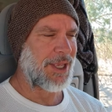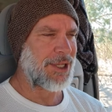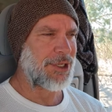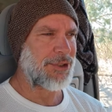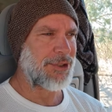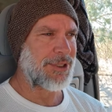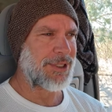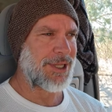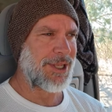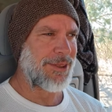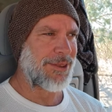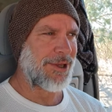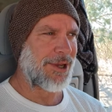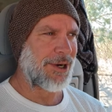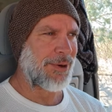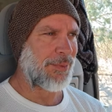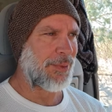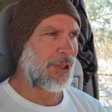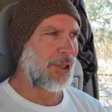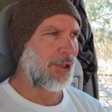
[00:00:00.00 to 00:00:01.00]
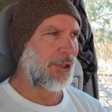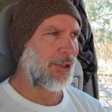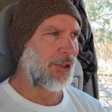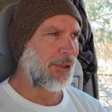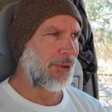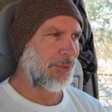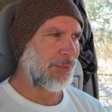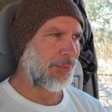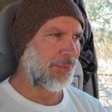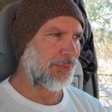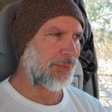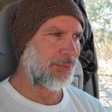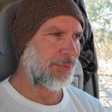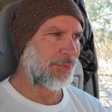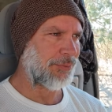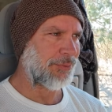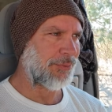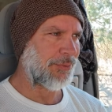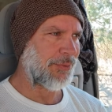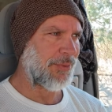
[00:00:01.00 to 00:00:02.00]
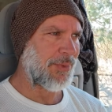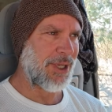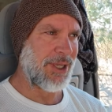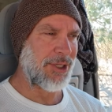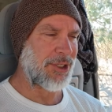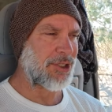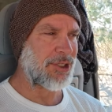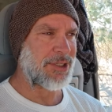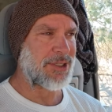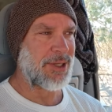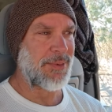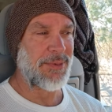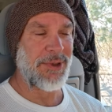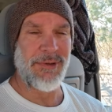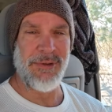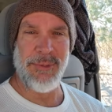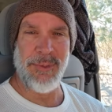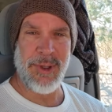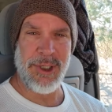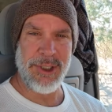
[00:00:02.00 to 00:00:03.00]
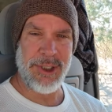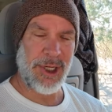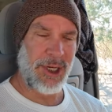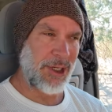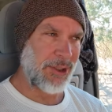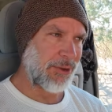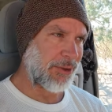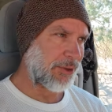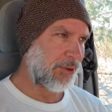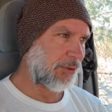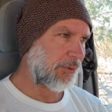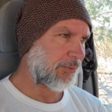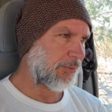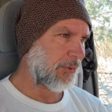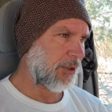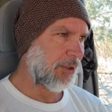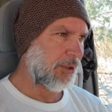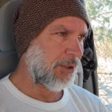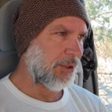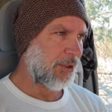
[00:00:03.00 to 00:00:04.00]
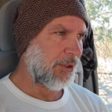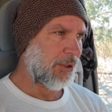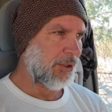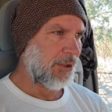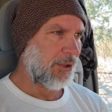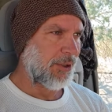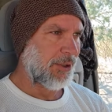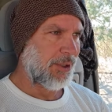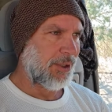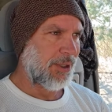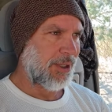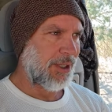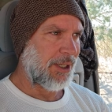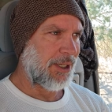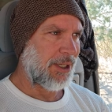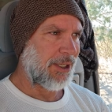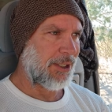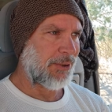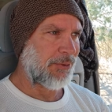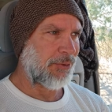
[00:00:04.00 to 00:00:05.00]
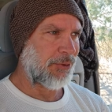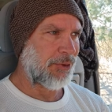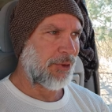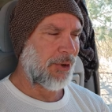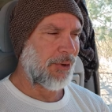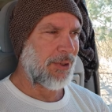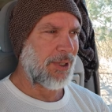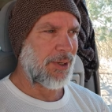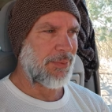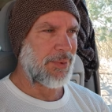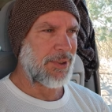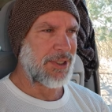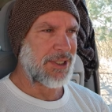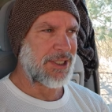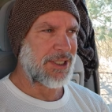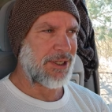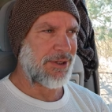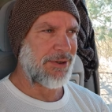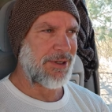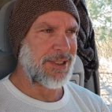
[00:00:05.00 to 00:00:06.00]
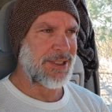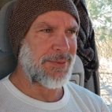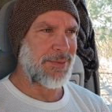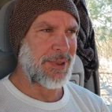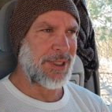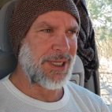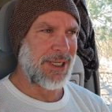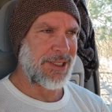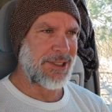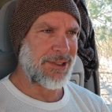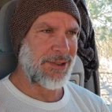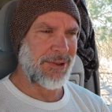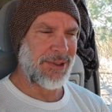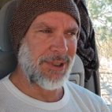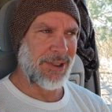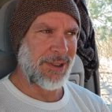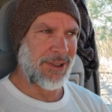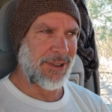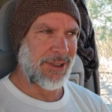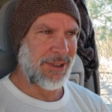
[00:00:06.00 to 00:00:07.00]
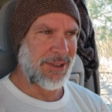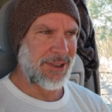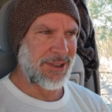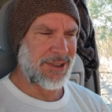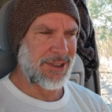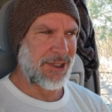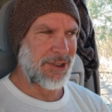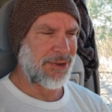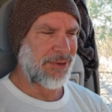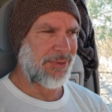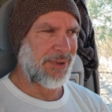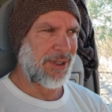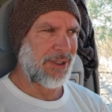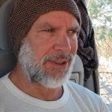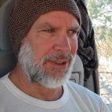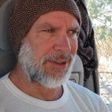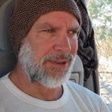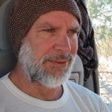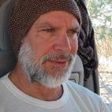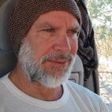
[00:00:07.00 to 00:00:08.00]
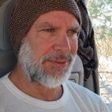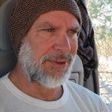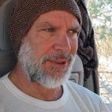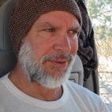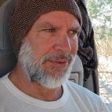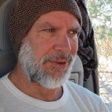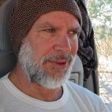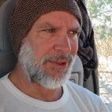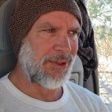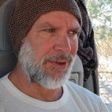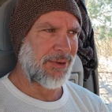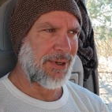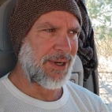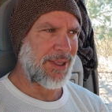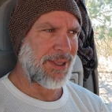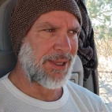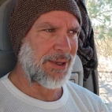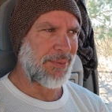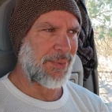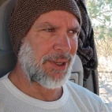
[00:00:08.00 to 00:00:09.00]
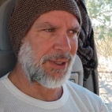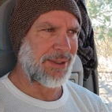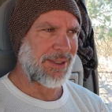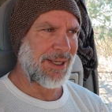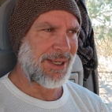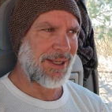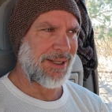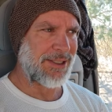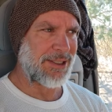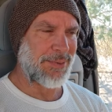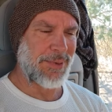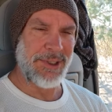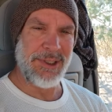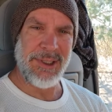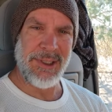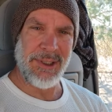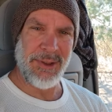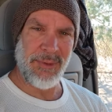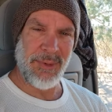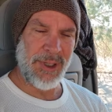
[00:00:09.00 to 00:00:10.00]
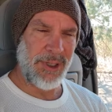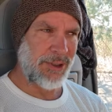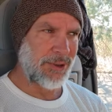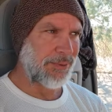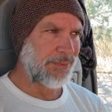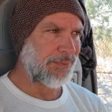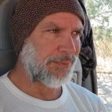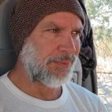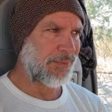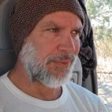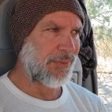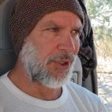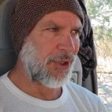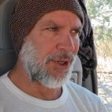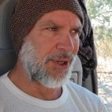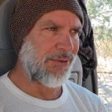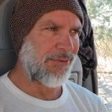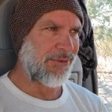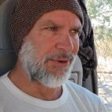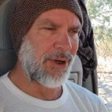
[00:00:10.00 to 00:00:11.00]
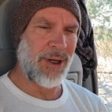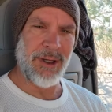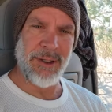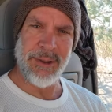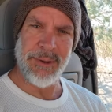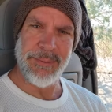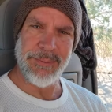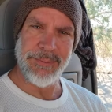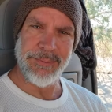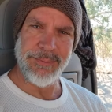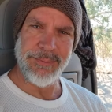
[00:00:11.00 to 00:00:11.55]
interesting thought a minute ago. It's just something from my childhood. And growing up in Ceres and Modesto in the Central Valley, if you know anything about that, especially in the winter, you get fog,